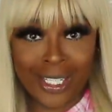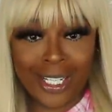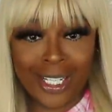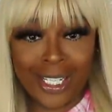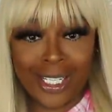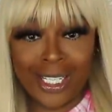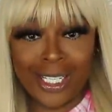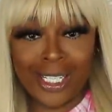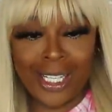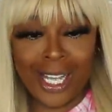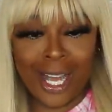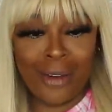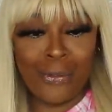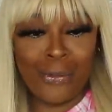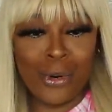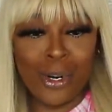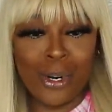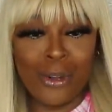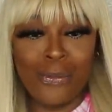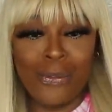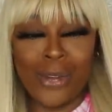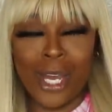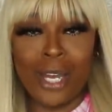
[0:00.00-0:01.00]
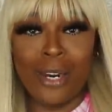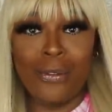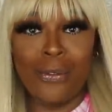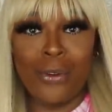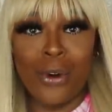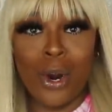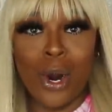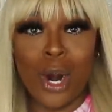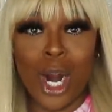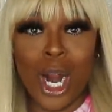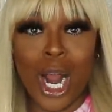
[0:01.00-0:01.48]
this is not for the faint of
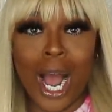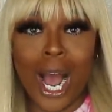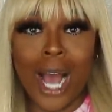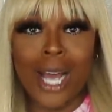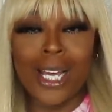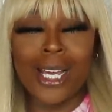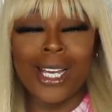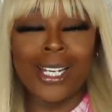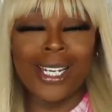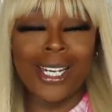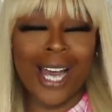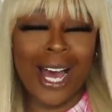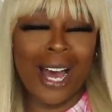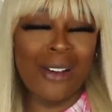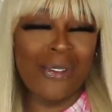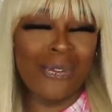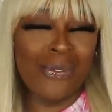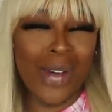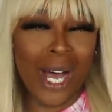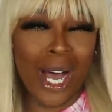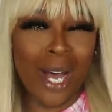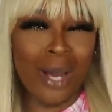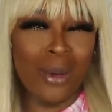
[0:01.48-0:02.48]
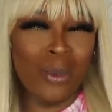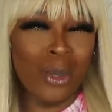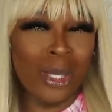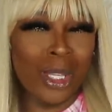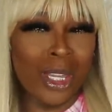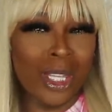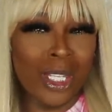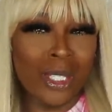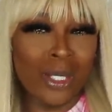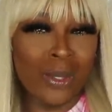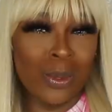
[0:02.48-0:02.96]
heart. I could not find
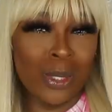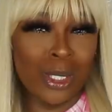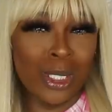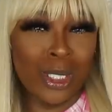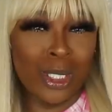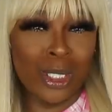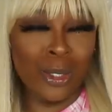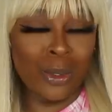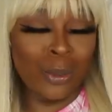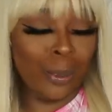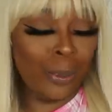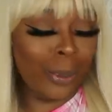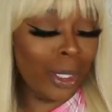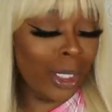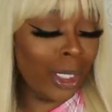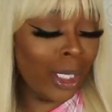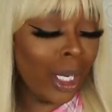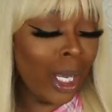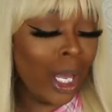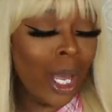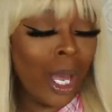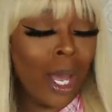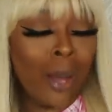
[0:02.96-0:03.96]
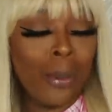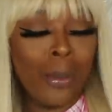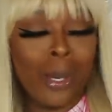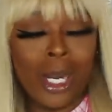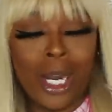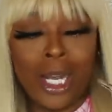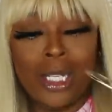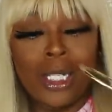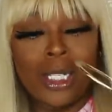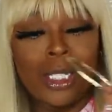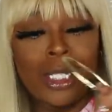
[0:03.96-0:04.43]
what this was duping,
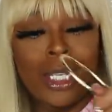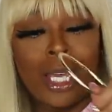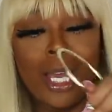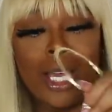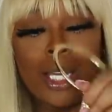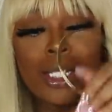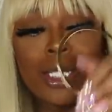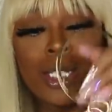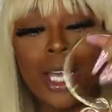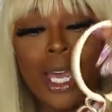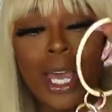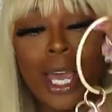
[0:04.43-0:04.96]
but I just had to